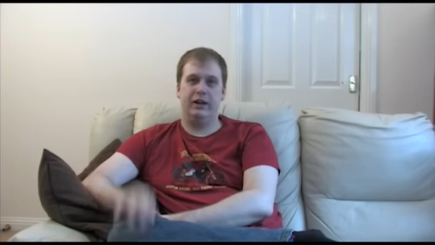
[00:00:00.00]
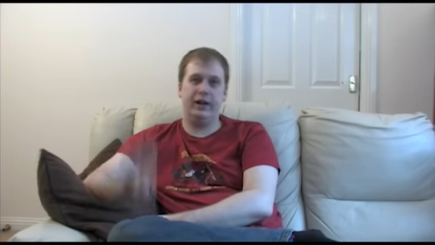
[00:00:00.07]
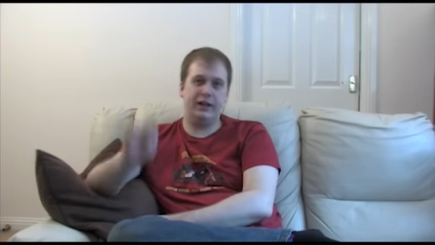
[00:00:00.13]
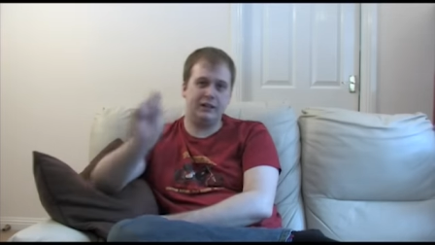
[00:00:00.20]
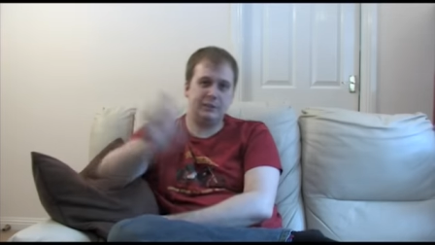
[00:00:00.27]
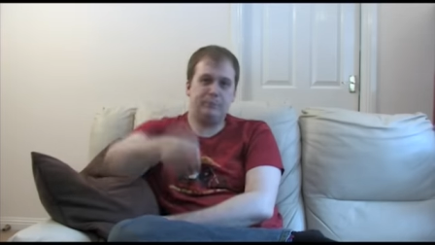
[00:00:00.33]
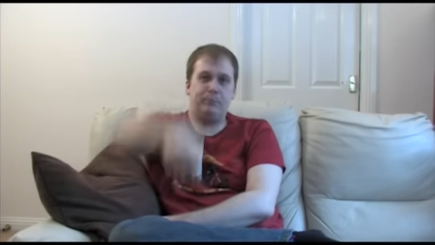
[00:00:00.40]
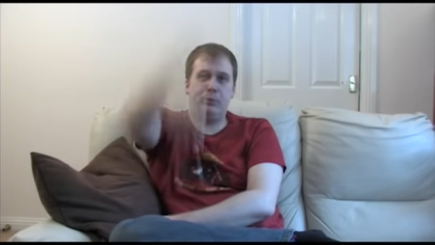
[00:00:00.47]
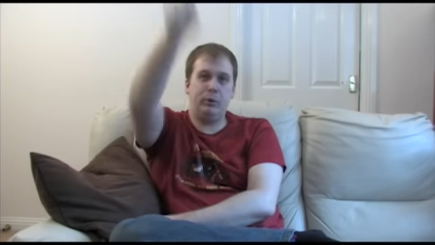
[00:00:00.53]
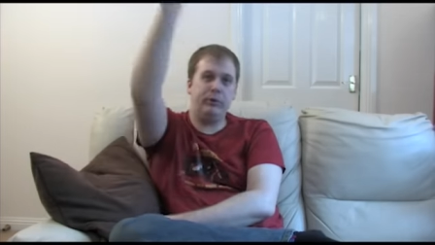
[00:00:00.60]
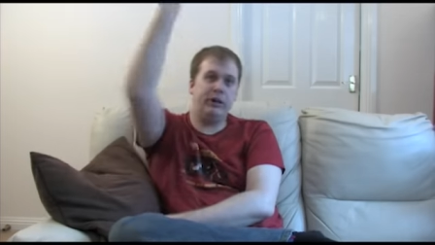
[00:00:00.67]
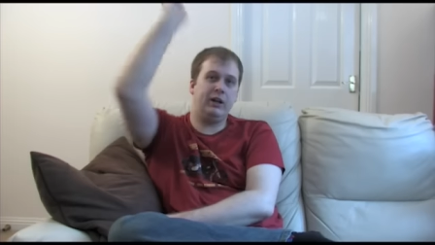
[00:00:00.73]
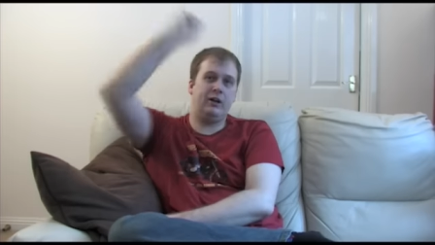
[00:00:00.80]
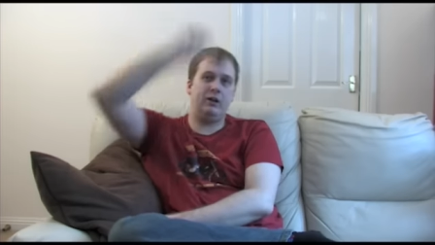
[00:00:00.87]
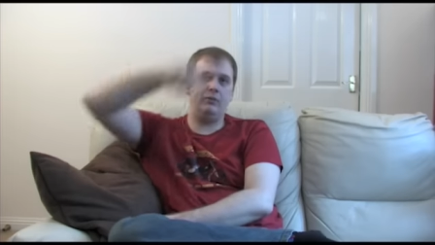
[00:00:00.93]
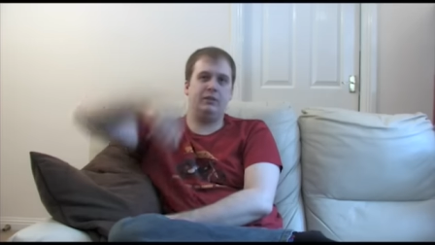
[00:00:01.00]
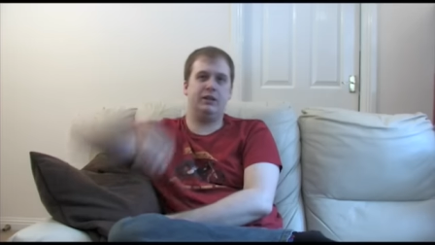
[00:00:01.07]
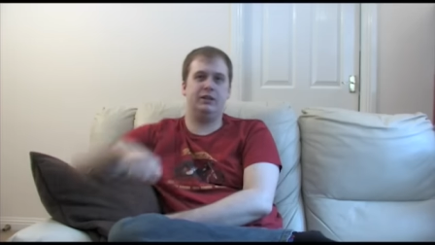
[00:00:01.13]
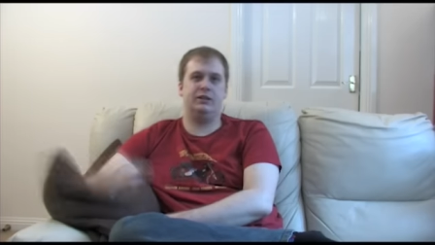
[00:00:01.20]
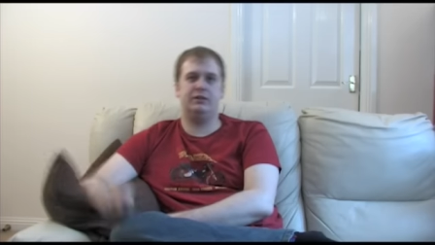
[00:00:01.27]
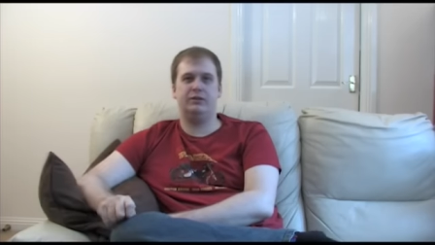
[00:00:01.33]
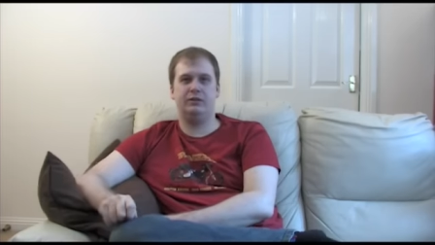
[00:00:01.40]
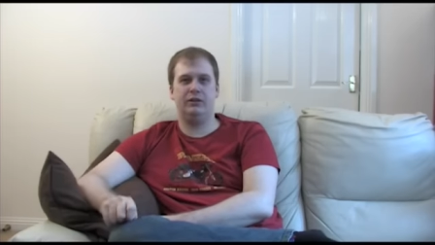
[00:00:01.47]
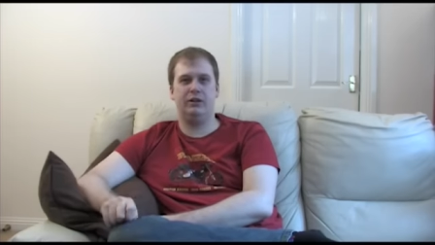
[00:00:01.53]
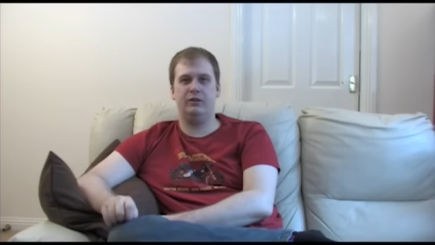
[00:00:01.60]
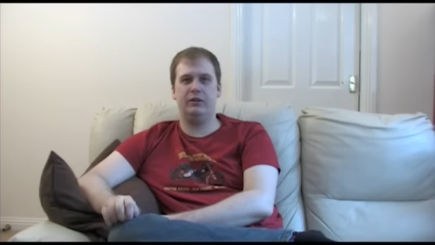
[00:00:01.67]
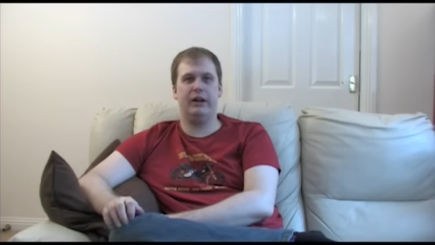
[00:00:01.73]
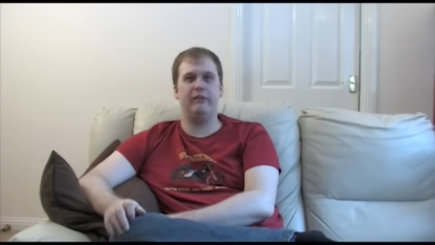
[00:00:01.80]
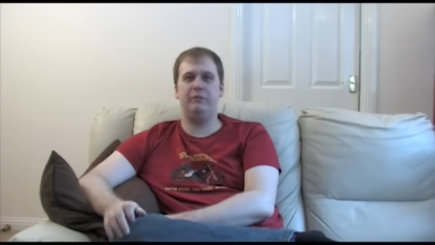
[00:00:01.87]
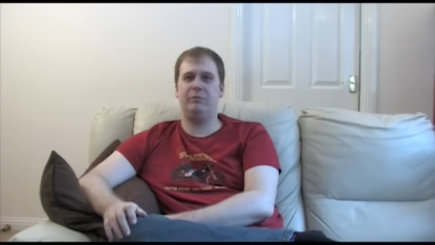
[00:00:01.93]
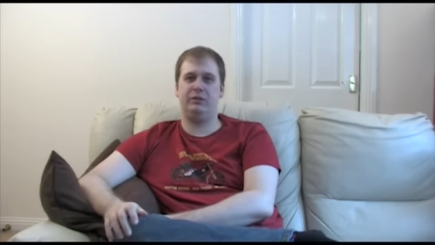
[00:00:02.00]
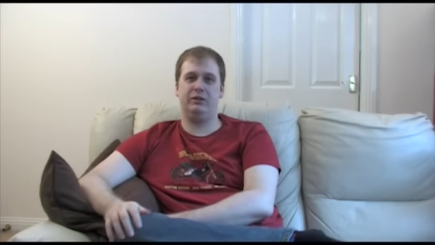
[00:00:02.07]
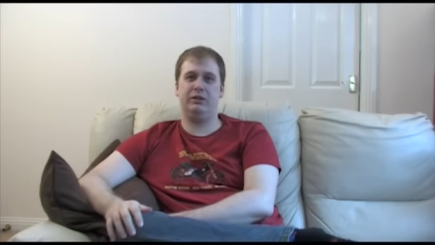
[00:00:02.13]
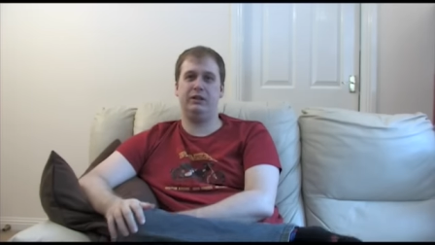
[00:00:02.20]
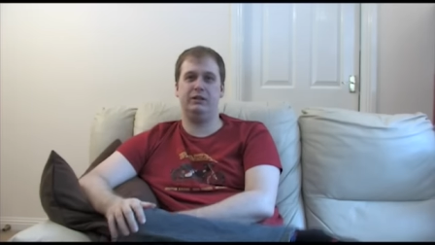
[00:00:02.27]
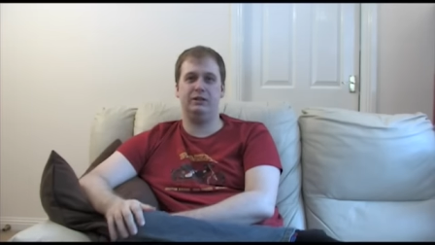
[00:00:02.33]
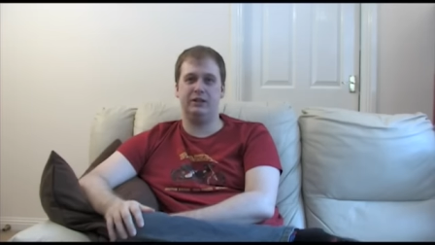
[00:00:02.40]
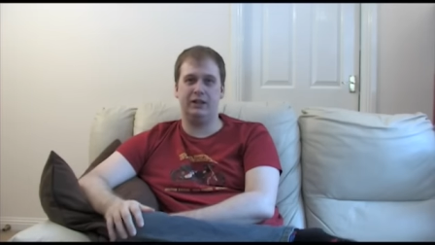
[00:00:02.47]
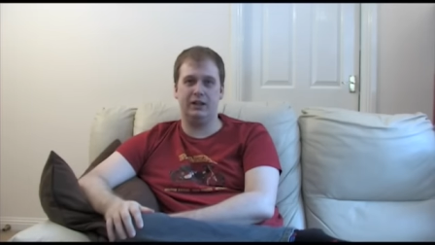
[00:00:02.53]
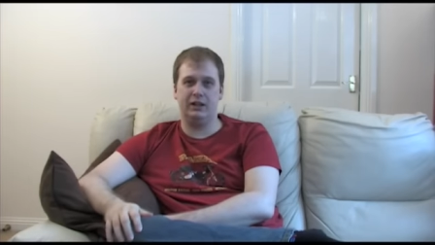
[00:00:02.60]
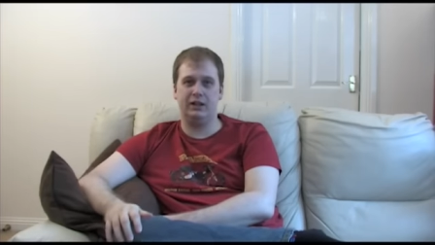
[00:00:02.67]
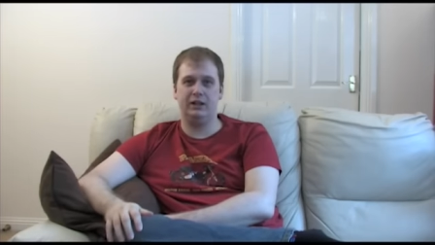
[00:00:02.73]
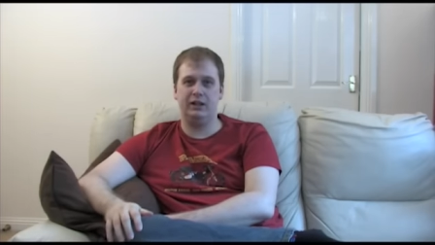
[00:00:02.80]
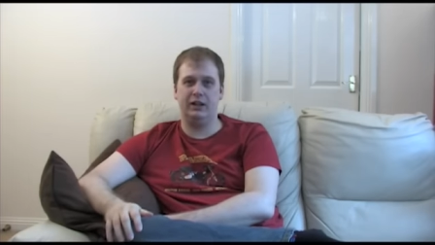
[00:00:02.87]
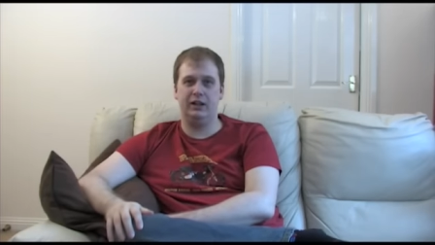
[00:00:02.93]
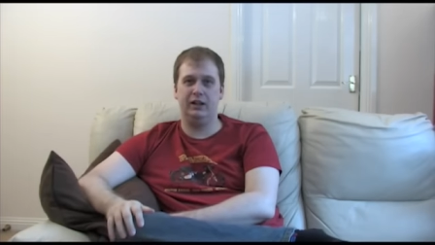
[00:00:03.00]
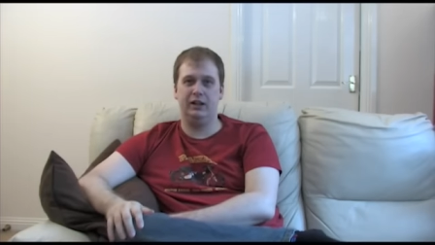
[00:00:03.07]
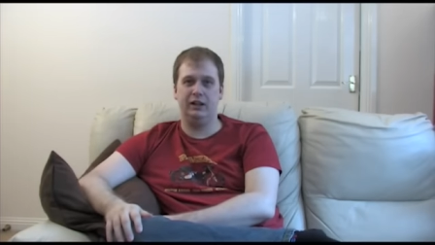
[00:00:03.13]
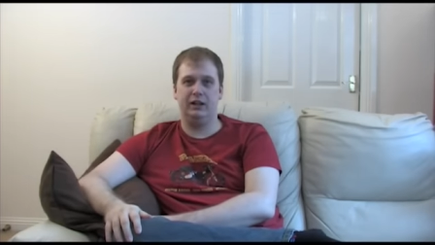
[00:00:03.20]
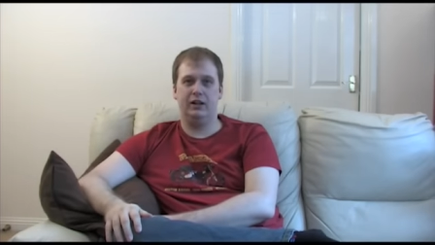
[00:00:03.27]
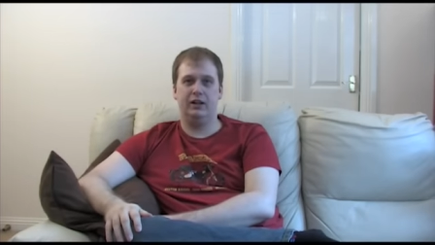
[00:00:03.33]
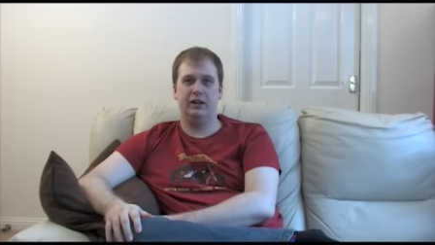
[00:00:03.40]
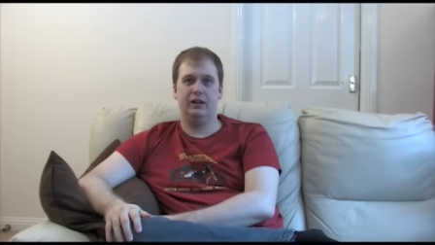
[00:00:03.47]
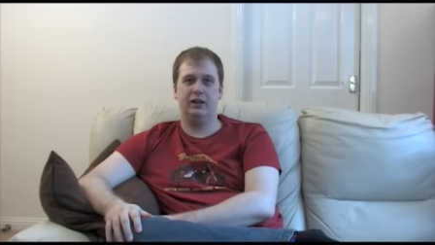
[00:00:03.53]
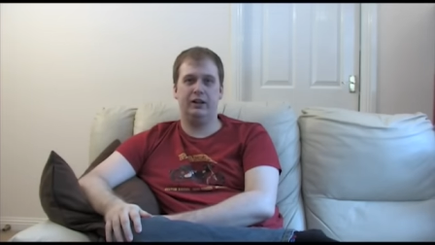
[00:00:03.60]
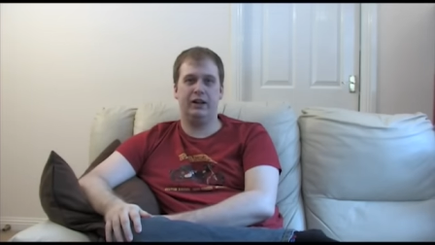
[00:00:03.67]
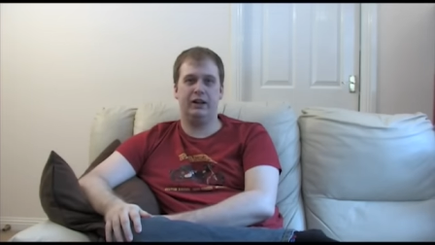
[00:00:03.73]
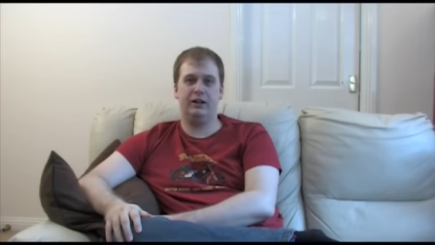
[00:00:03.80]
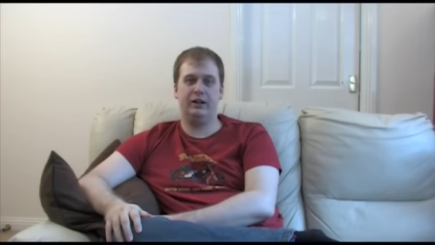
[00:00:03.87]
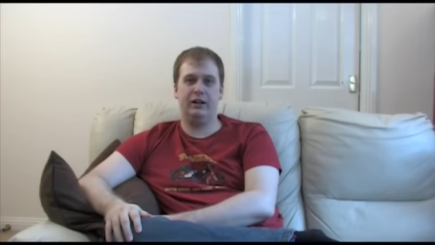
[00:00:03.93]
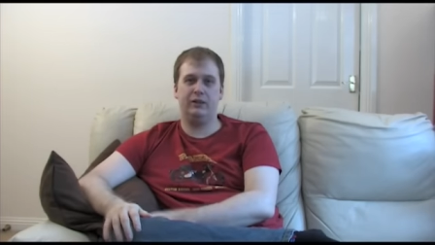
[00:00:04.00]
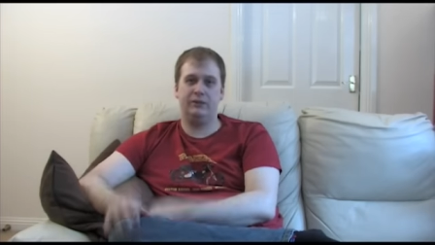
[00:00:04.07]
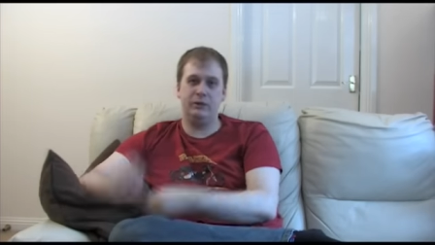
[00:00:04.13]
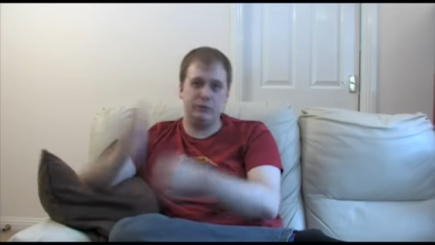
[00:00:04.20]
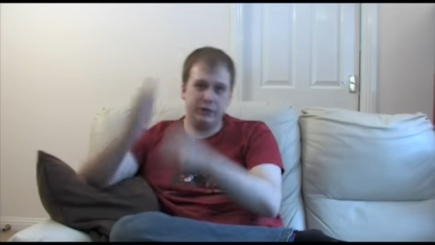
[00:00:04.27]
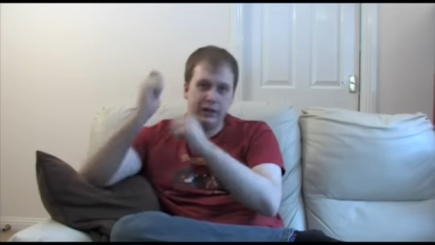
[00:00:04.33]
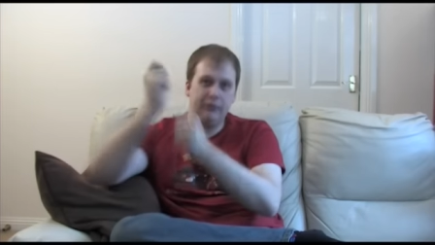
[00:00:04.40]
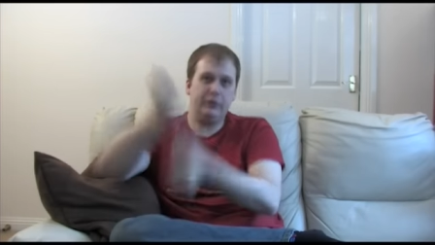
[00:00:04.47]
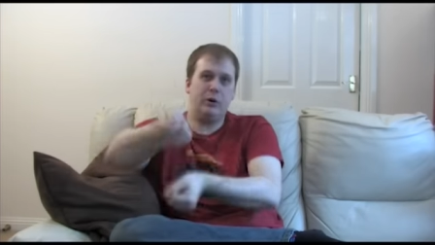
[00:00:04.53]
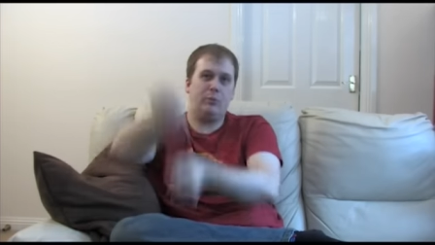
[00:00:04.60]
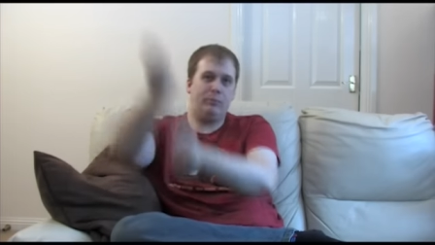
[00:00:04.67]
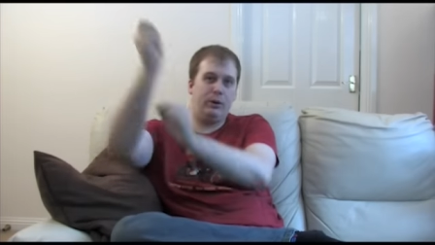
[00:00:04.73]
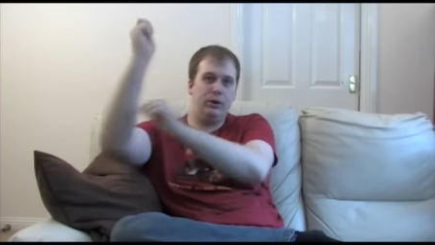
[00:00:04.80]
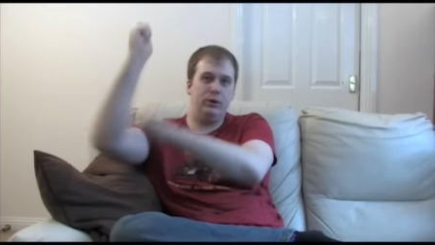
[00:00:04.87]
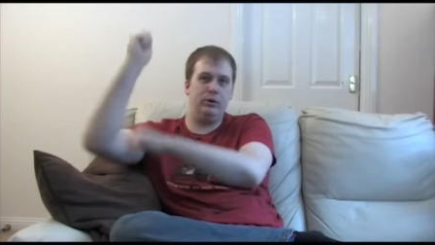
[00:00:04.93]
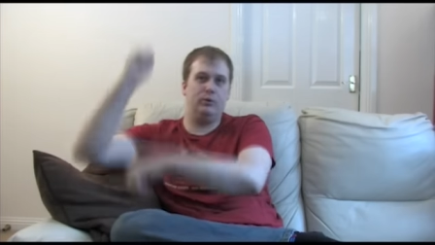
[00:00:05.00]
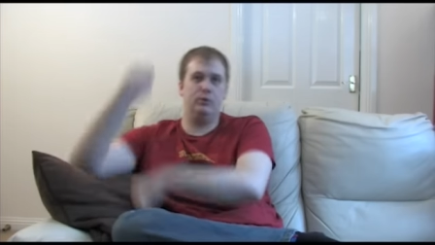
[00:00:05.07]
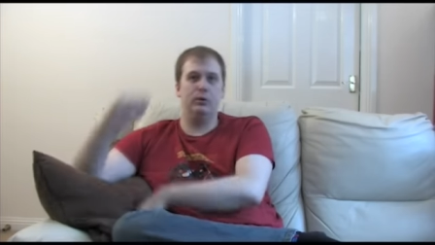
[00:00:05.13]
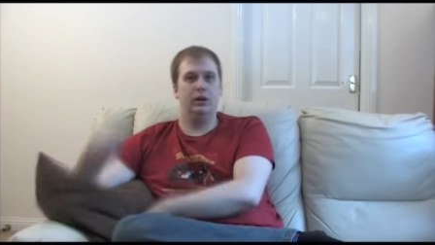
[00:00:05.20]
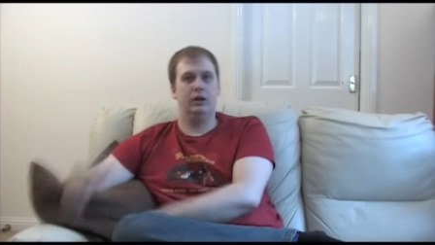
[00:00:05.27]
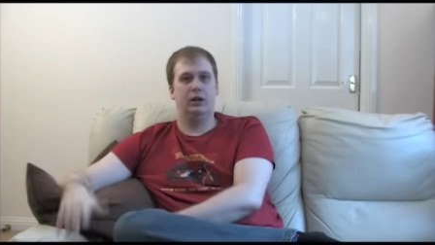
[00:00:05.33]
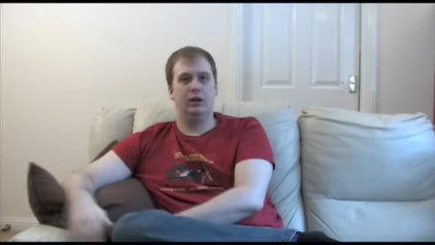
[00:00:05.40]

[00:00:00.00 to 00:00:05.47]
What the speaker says: Expelliarmus. No, Harry Potter didn't say that, did he? Gandalf, you shall not poo.